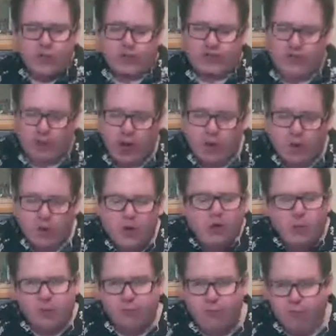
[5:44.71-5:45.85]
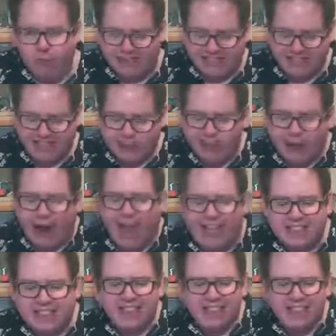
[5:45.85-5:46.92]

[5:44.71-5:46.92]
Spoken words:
The show was pretty rad,